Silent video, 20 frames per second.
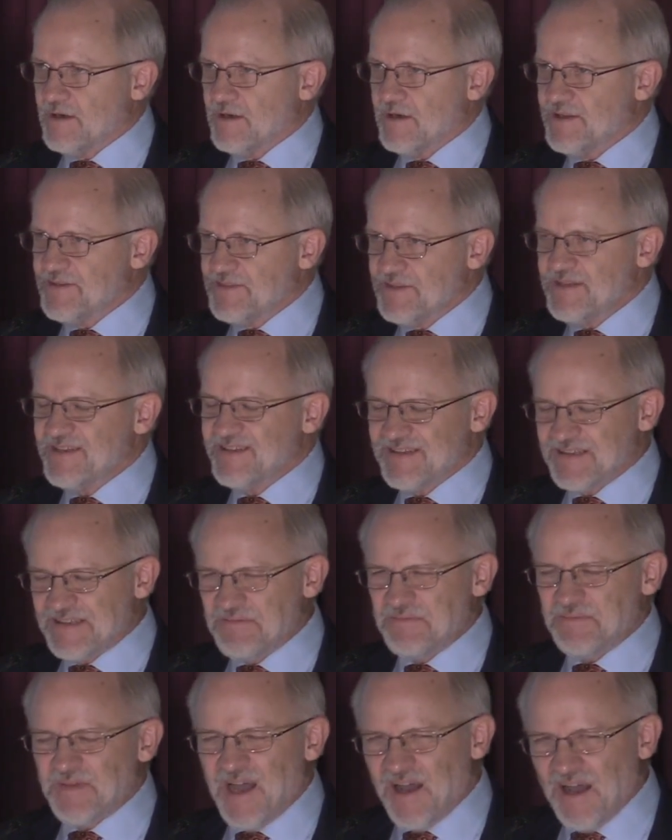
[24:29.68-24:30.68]
I think
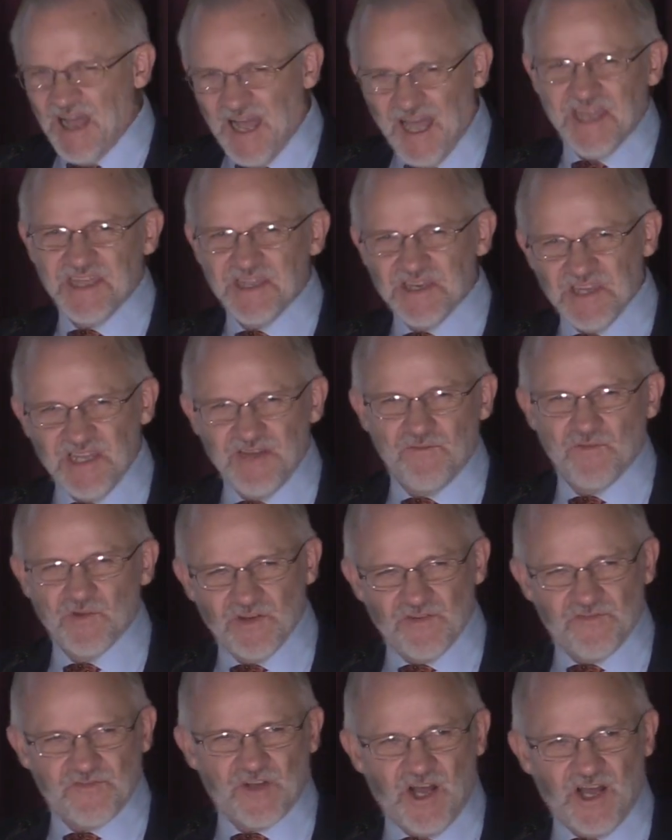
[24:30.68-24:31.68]
a, a high level
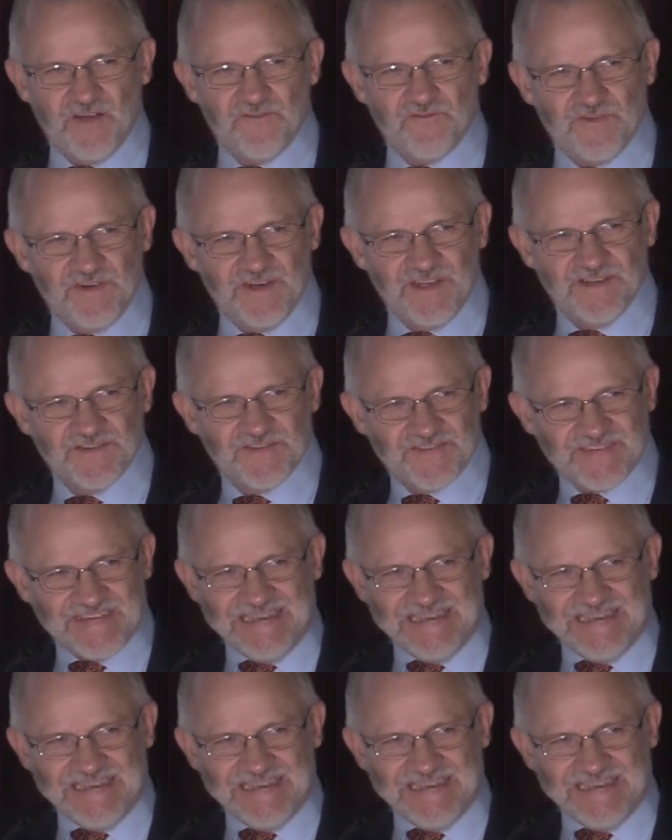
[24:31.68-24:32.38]
of confidence,